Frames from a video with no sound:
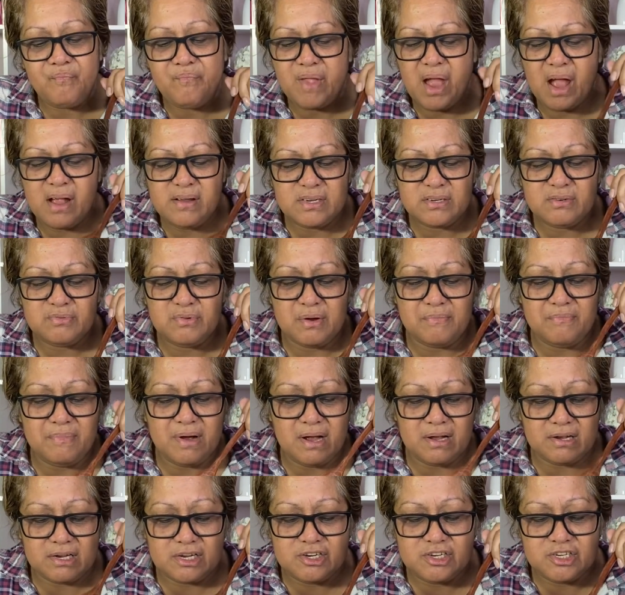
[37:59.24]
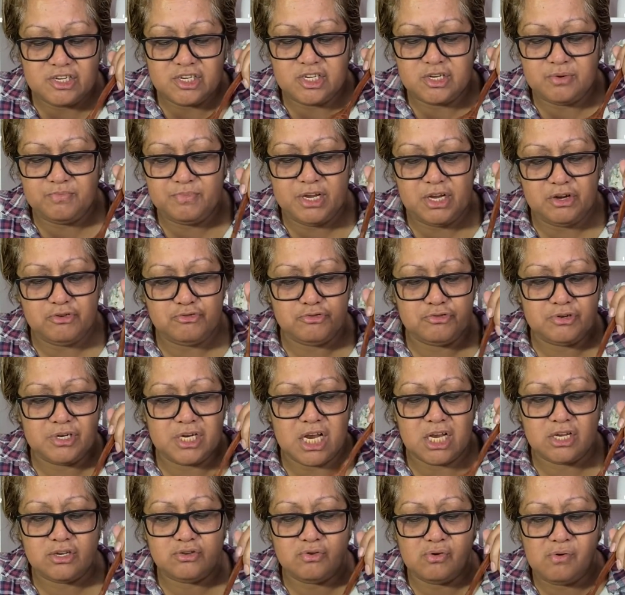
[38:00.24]
I just want my kids to be good,
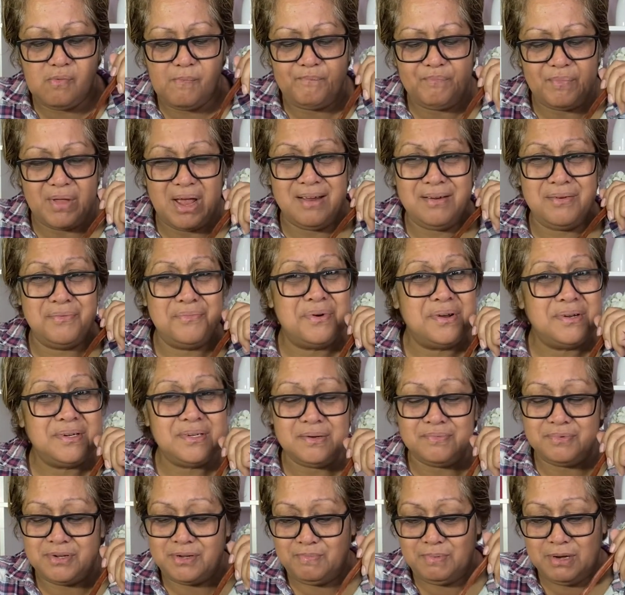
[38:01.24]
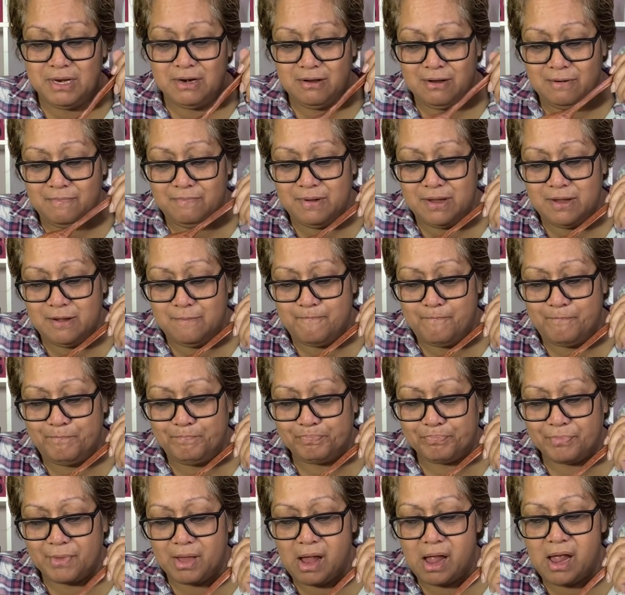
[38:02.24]
that's all. I don't want them to be like me,
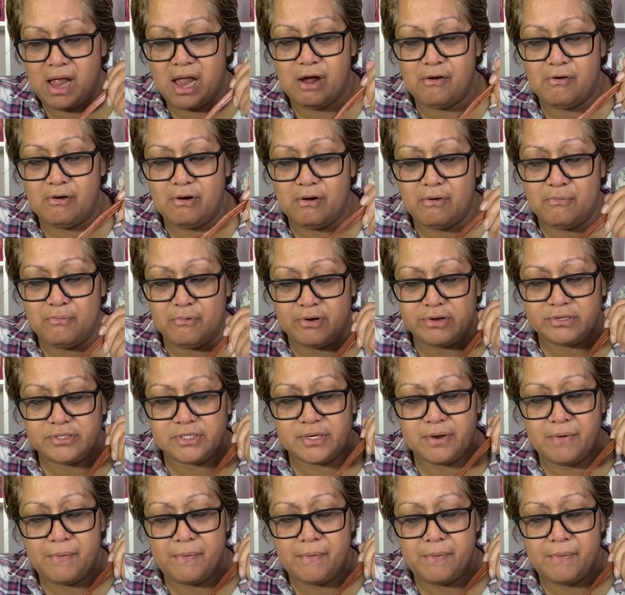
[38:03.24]
how I was.